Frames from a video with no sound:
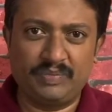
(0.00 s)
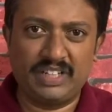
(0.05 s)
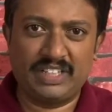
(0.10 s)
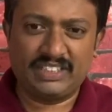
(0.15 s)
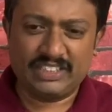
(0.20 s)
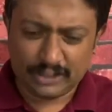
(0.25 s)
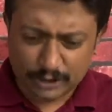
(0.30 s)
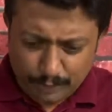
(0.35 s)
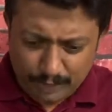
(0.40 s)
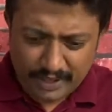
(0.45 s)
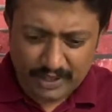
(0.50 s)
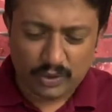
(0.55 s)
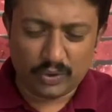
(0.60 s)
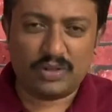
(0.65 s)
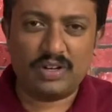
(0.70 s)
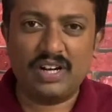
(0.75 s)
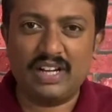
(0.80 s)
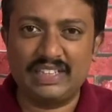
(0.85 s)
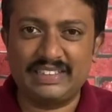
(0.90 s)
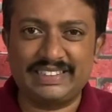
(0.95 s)
Just by
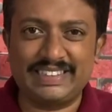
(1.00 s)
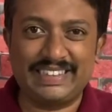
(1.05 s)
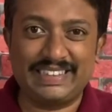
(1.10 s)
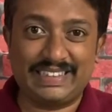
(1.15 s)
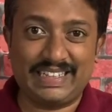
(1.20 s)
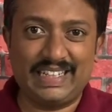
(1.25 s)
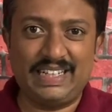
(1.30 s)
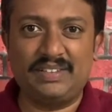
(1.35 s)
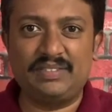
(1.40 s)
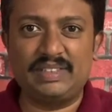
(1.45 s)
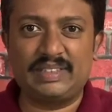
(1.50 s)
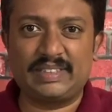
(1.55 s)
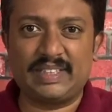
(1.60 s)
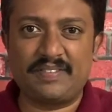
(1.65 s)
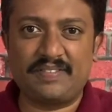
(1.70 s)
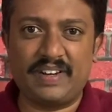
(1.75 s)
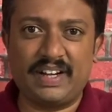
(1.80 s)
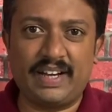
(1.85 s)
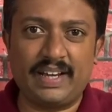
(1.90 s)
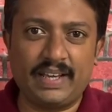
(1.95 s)
utilizing 3 hours
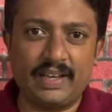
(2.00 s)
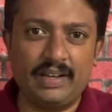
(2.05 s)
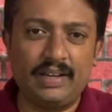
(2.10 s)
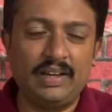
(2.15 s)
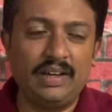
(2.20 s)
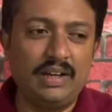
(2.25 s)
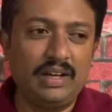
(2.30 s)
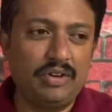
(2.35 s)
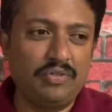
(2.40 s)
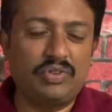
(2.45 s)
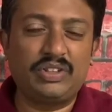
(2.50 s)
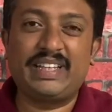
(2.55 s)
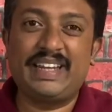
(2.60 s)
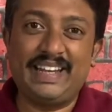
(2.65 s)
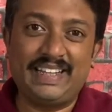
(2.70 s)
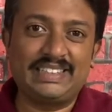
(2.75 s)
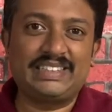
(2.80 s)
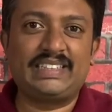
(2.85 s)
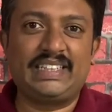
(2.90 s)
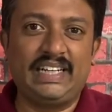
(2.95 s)
every day for the
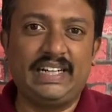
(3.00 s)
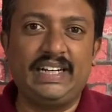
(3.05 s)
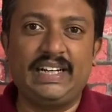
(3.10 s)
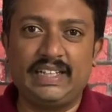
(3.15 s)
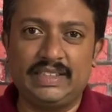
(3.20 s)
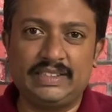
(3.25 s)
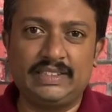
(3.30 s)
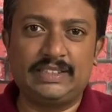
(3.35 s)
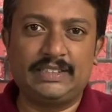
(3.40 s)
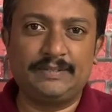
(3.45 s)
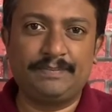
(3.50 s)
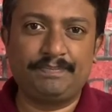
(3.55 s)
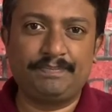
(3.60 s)
next 10 days.